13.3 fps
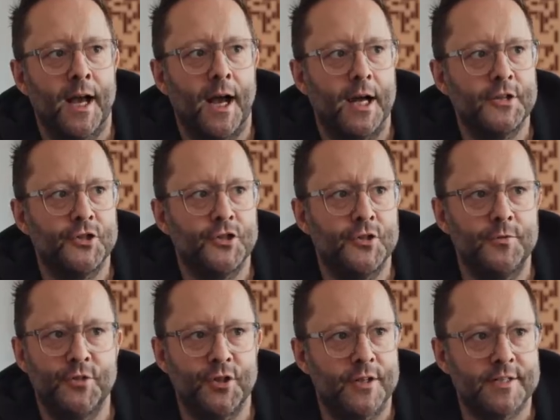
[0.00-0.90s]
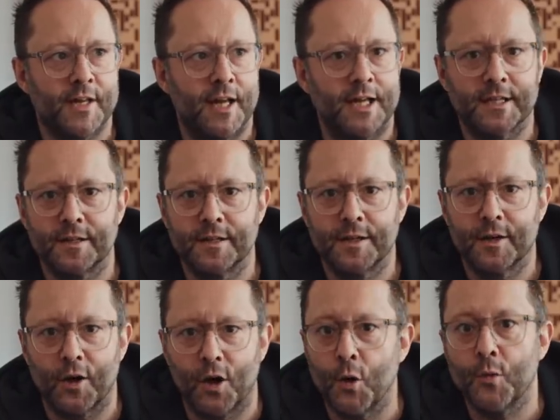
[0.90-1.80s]
are just like
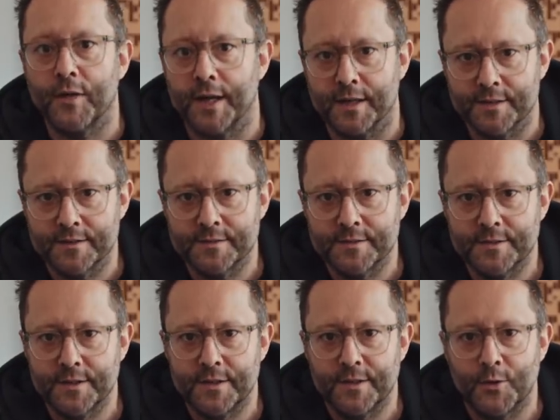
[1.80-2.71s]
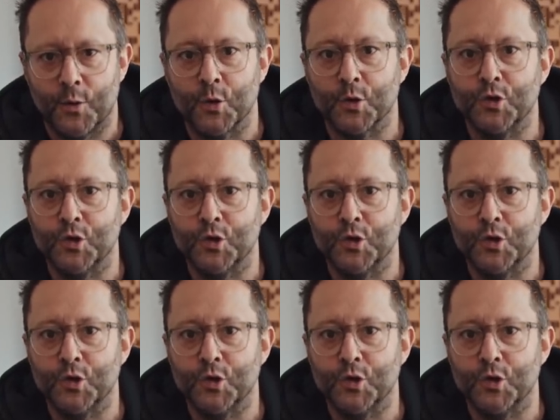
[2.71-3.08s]
clothing or